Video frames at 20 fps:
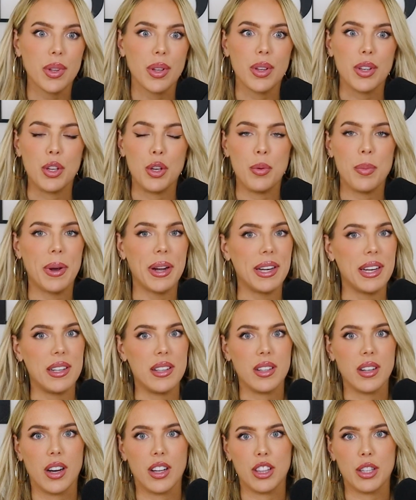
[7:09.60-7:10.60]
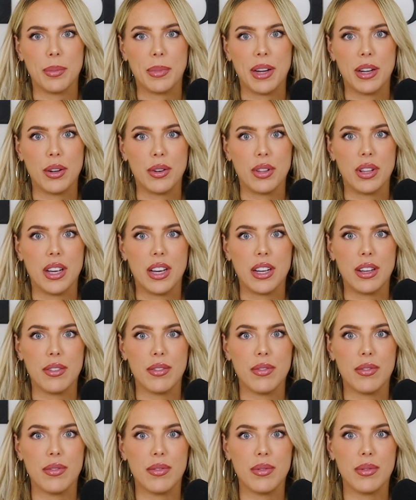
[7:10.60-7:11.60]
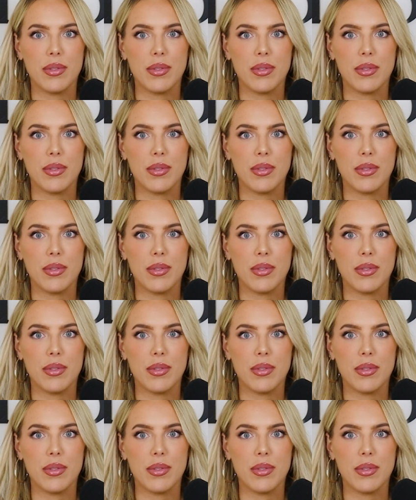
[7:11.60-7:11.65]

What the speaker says: you might need to cut them out of your life.